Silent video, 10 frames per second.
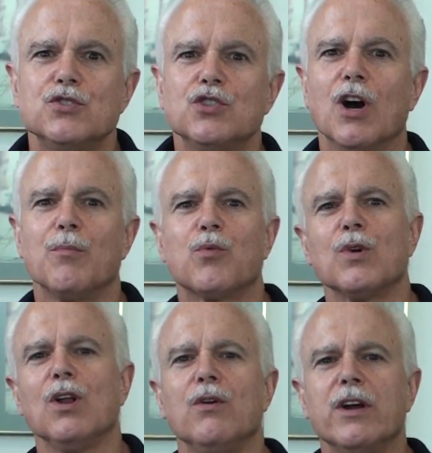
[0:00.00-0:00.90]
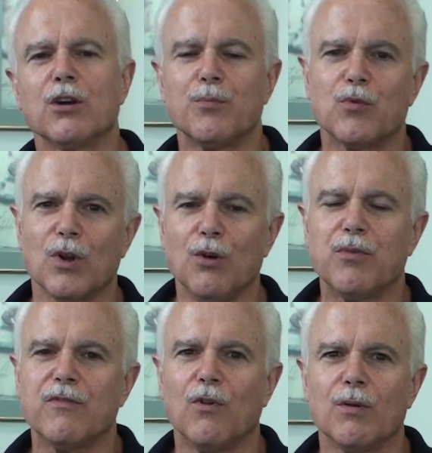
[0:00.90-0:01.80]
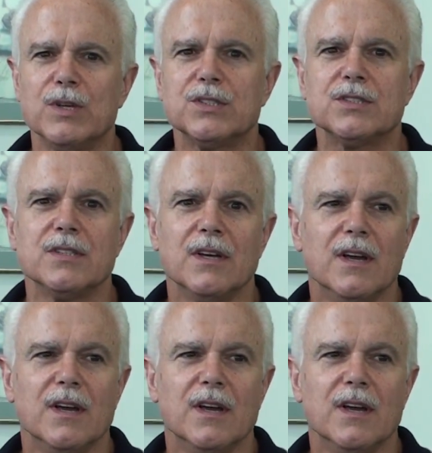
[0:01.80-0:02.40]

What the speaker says: John Parrillo here at Parrillo Performance.